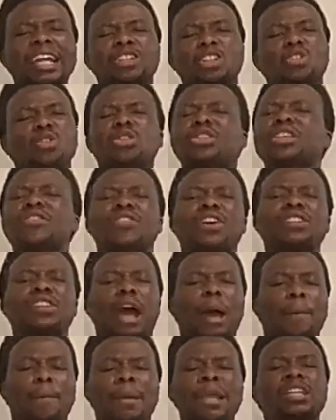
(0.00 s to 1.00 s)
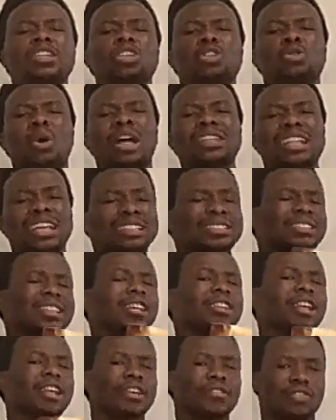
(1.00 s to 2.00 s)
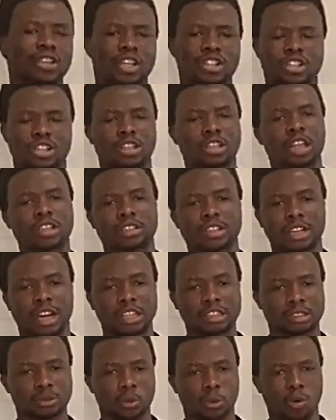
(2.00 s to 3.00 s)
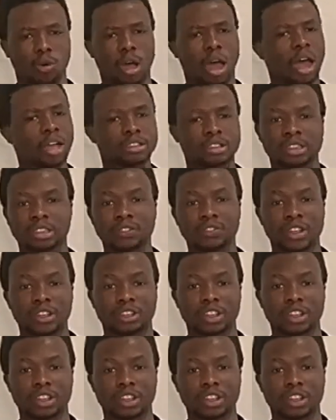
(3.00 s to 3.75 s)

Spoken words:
had not even the ability to understand the revelation that Christ had